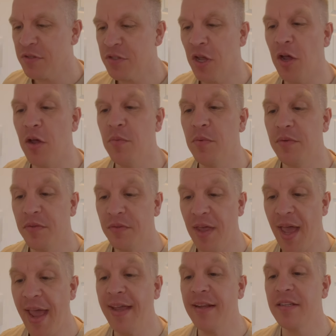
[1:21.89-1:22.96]
So
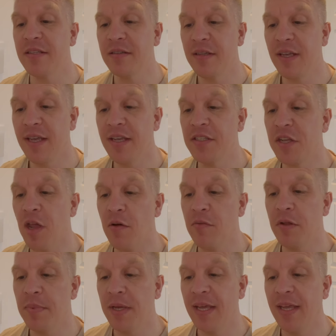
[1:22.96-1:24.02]
the head is
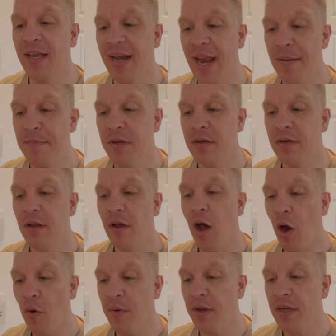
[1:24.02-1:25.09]
going to be lemon,
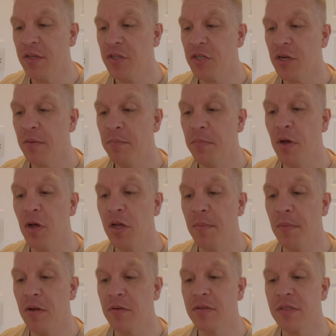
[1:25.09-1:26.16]
orange,
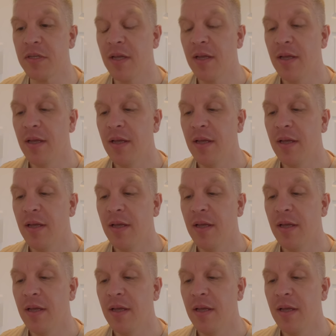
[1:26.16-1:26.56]
bergamot,